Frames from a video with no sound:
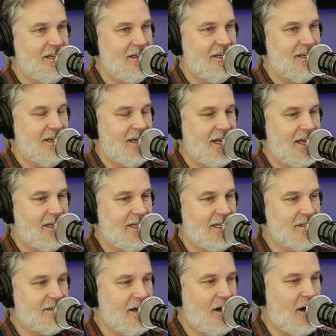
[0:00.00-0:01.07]
and
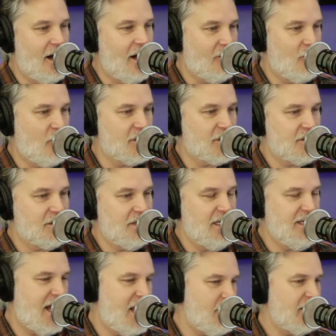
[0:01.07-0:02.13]
he's of course he
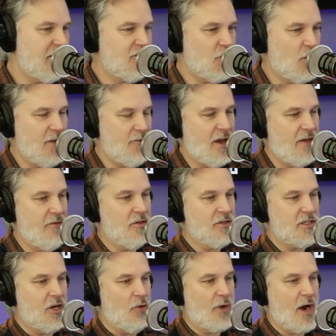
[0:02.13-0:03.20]
died about 25 years
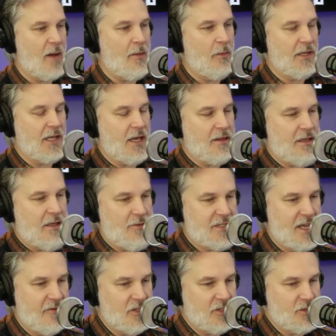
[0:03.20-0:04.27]
ago probably. I think he was
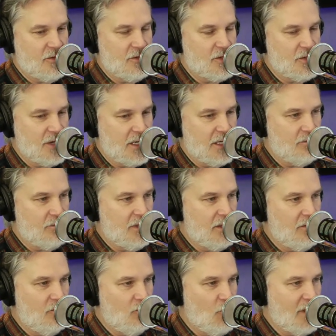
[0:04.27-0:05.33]
having surgery and it, and it
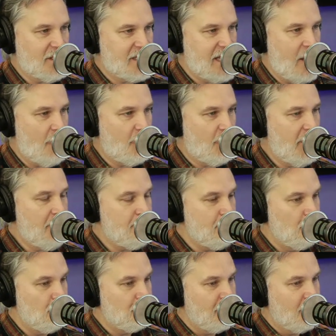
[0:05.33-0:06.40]
went south, but
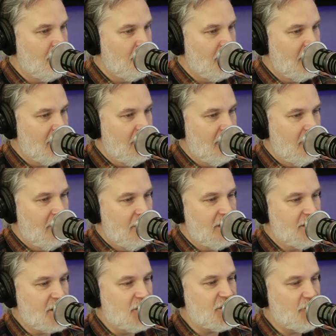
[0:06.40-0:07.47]
he's
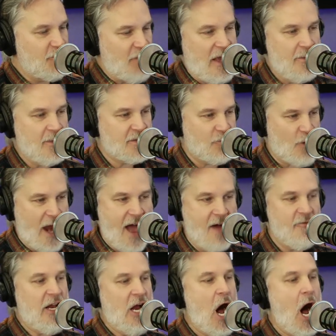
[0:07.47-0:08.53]
also famous for
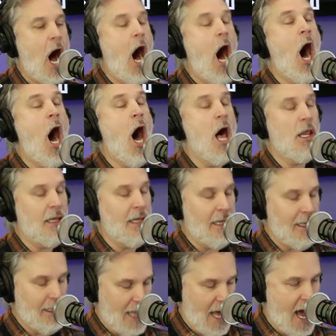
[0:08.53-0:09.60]
having a
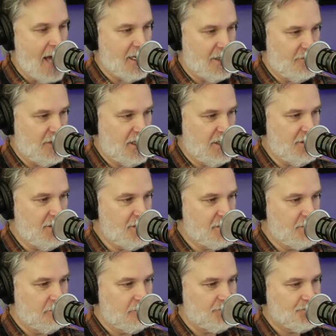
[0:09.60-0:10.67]
lot of kids
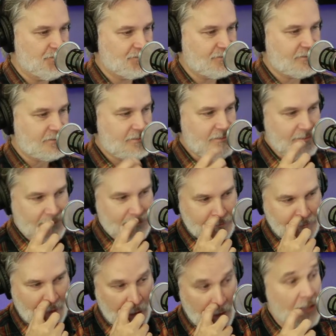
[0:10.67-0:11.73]

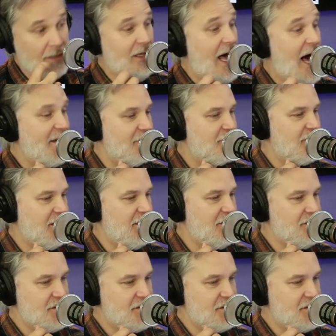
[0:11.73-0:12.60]
a lot of kids.